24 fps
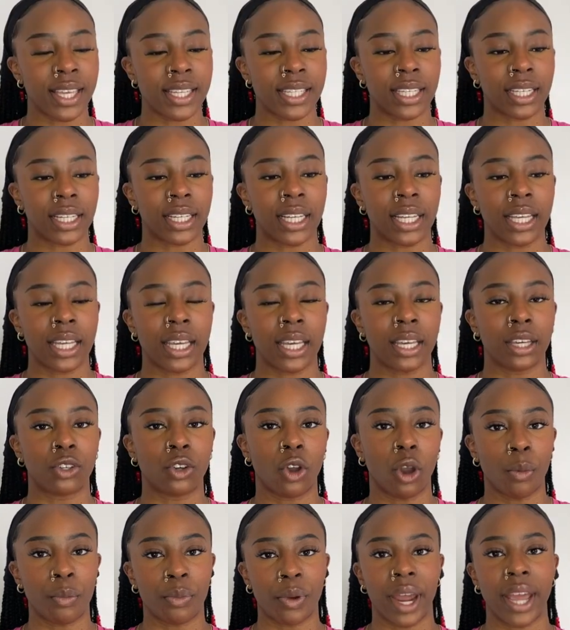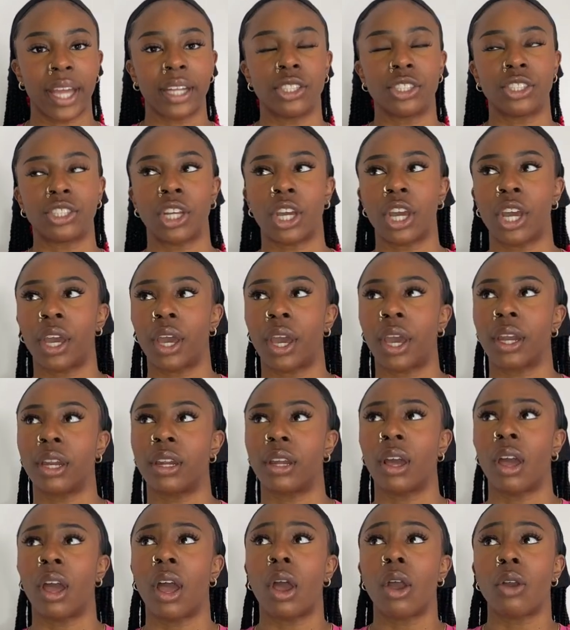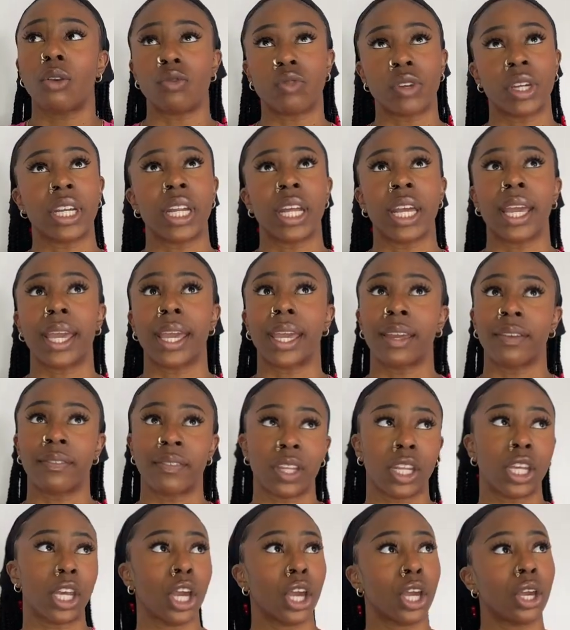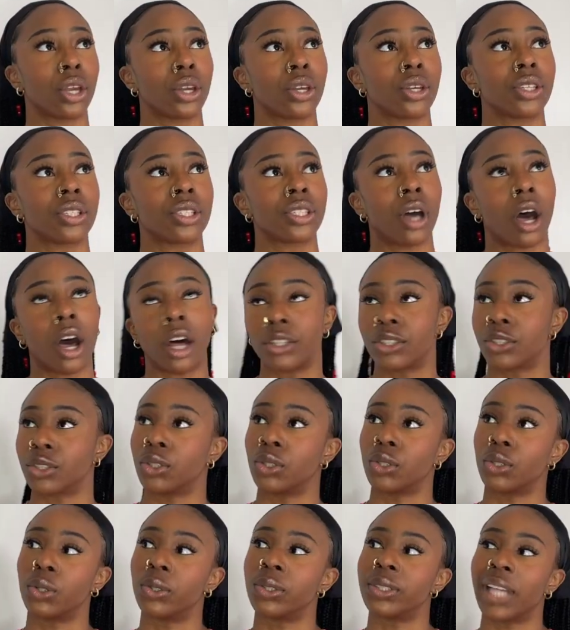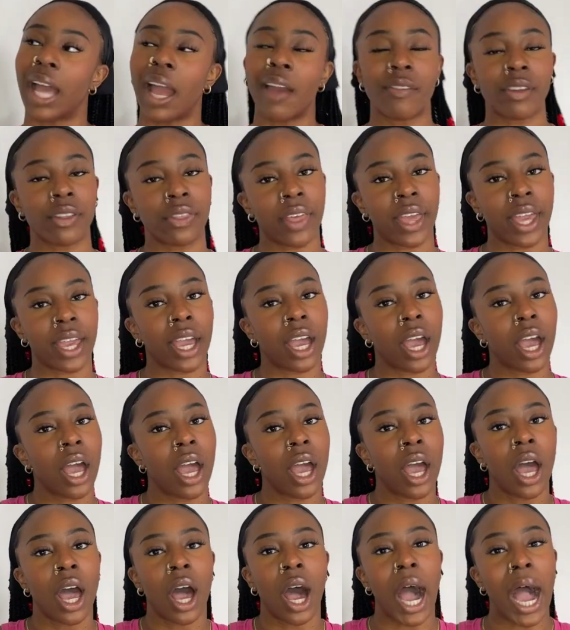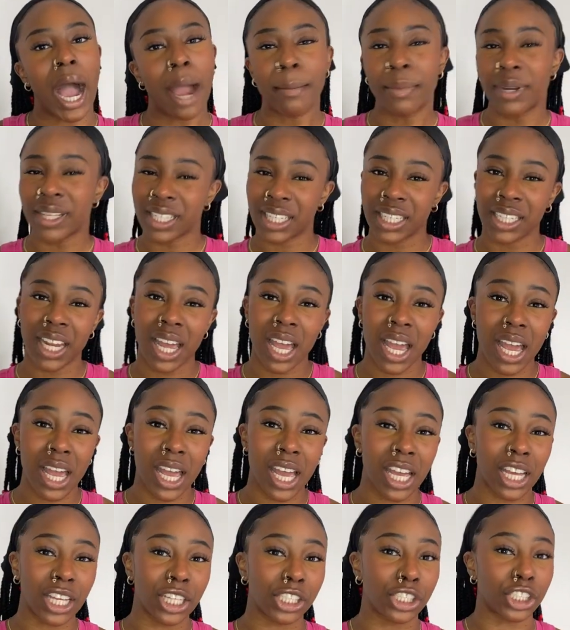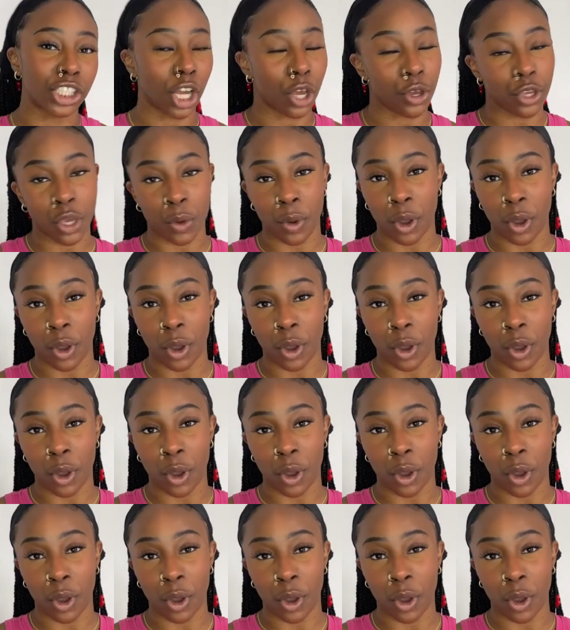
basically comprehension, reading, videos, articles, everything. I'm just gonna show